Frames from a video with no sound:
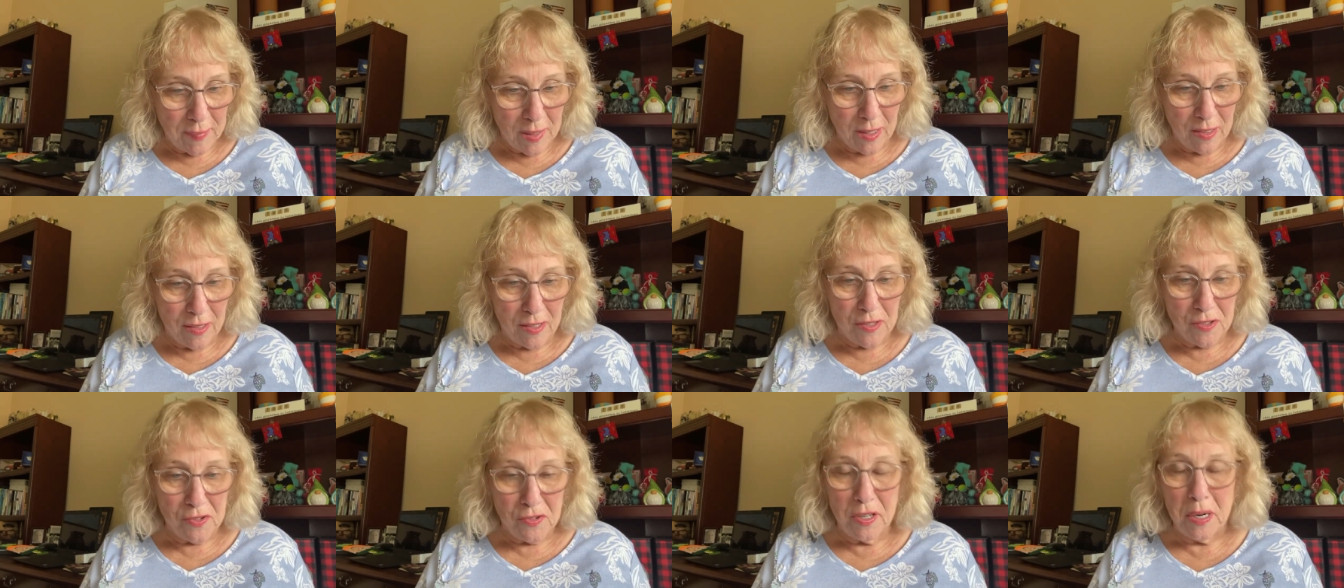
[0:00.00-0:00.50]

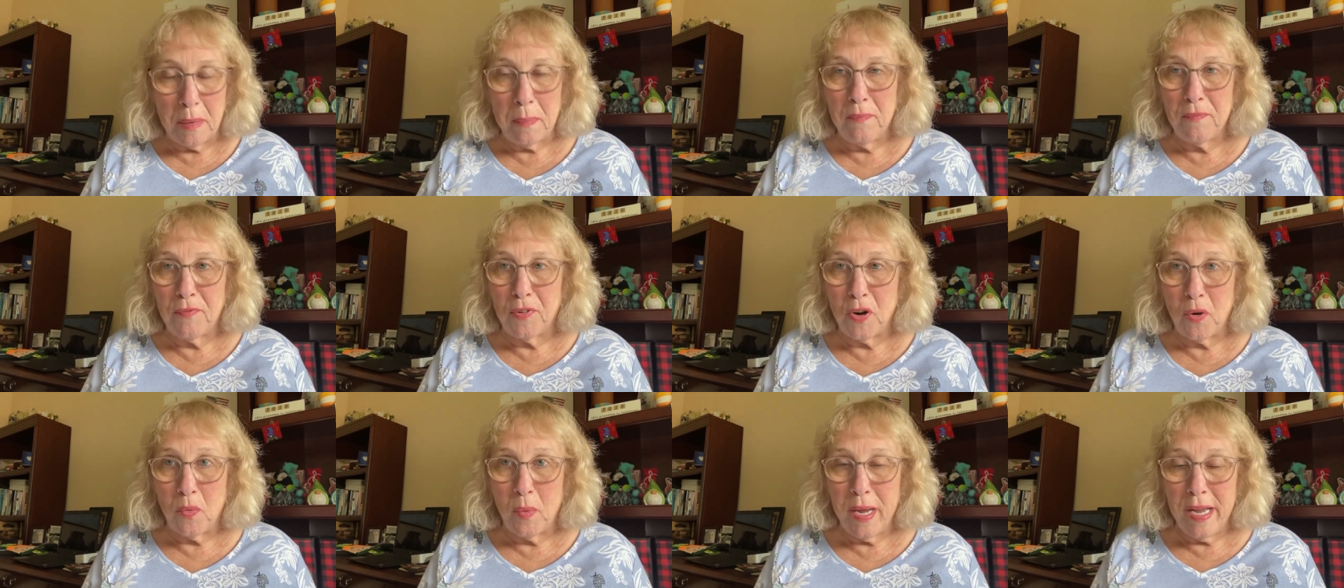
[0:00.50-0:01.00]
on our trip
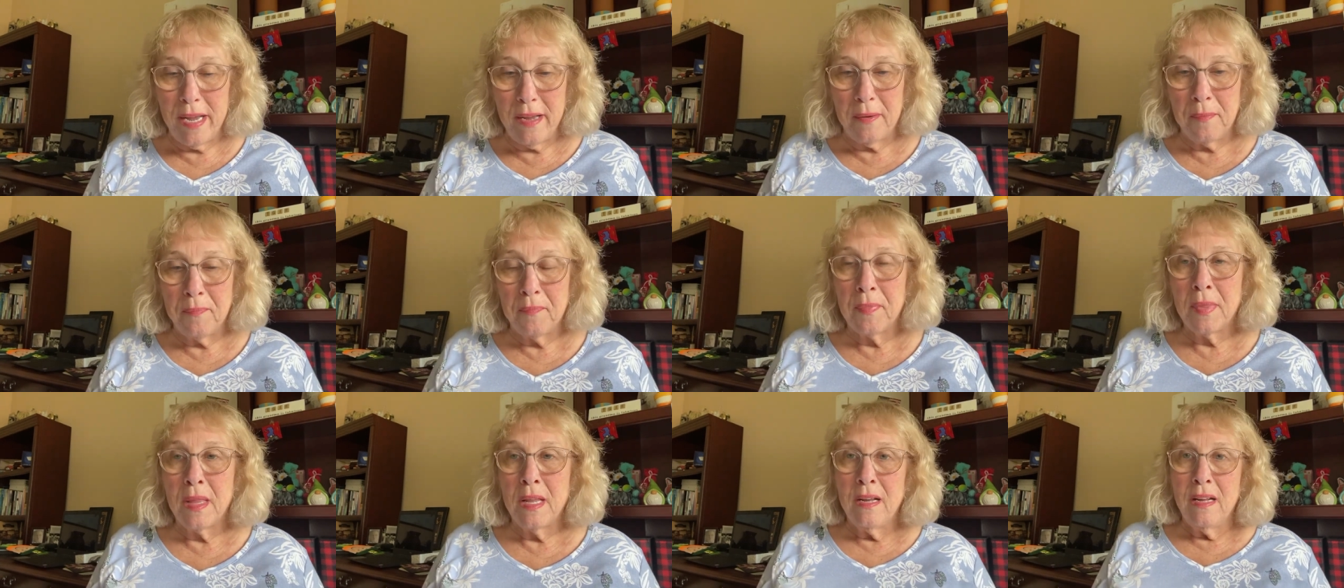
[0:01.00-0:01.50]
for a week,
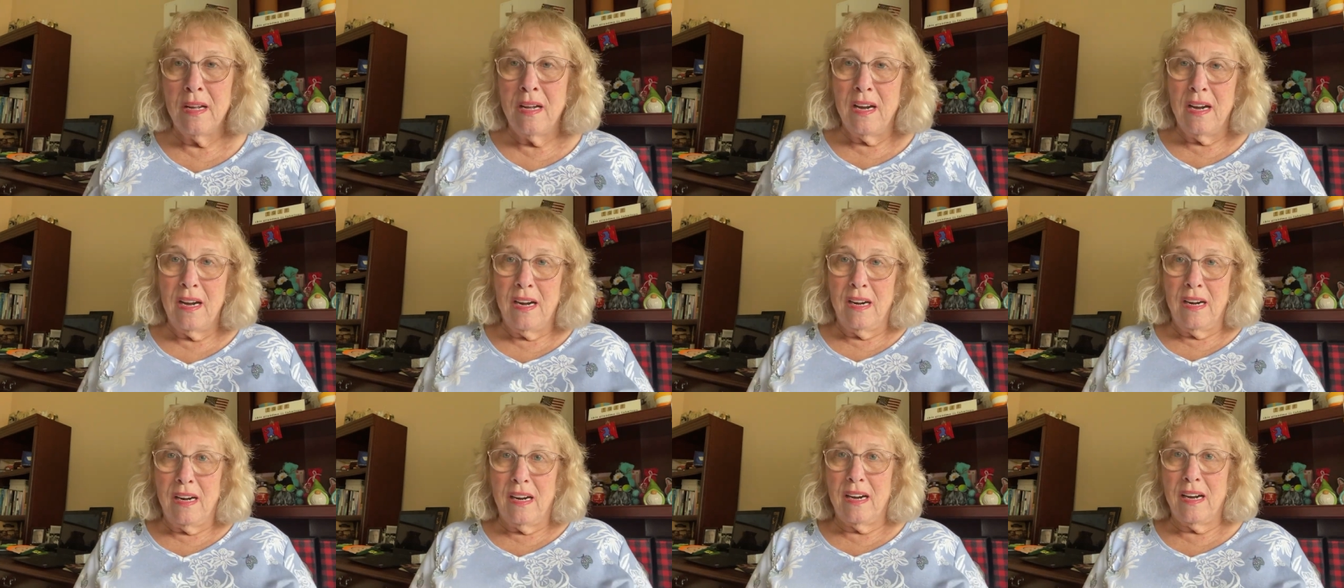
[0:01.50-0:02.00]

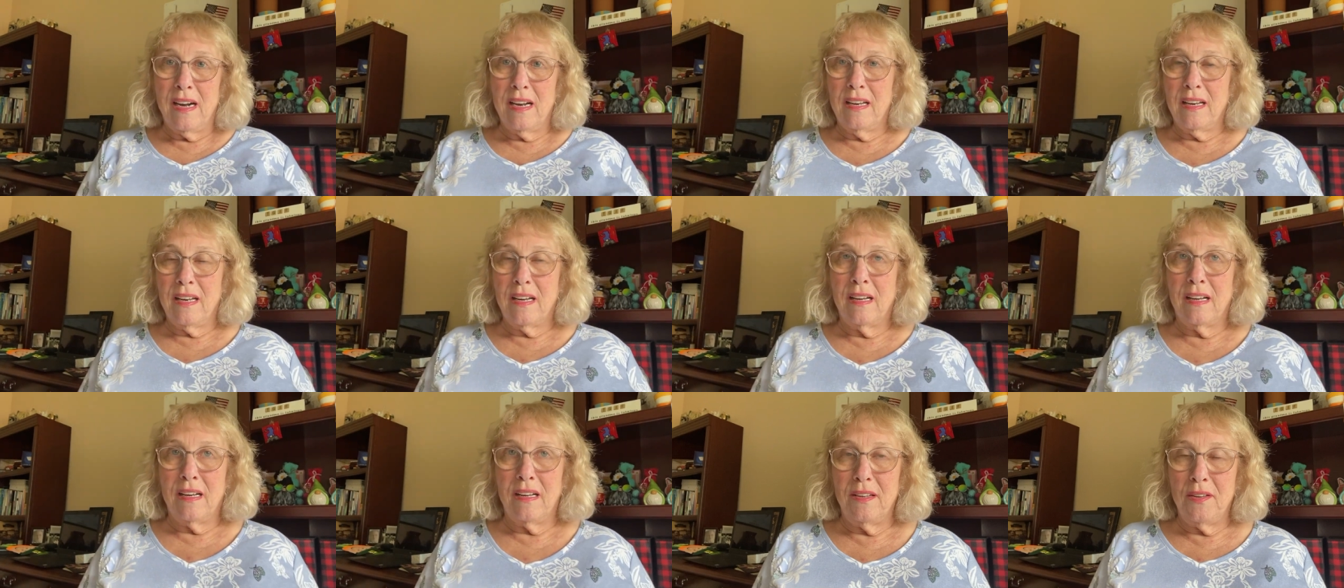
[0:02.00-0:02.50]
I,
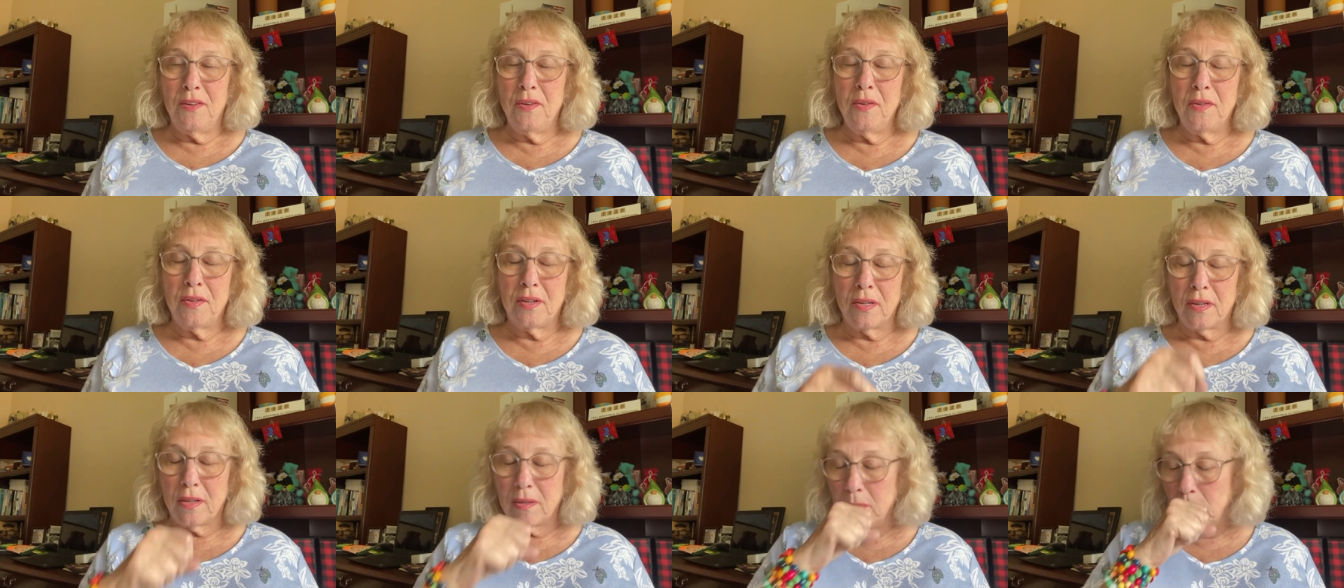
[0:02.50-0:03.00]
I
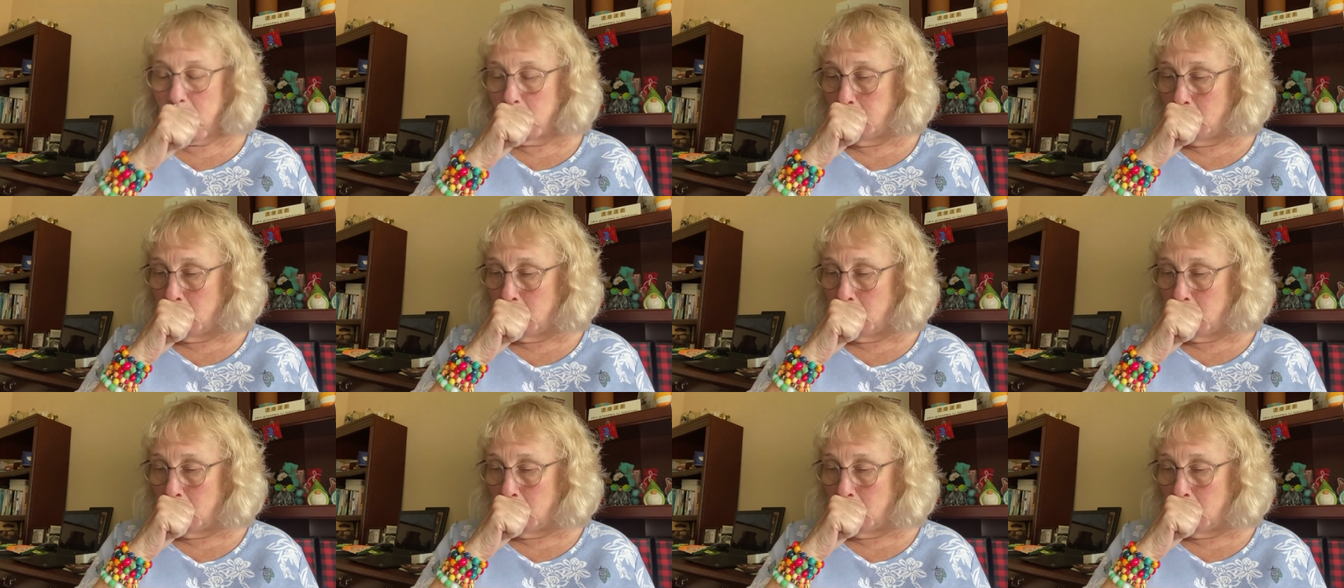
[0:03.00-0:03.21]
used this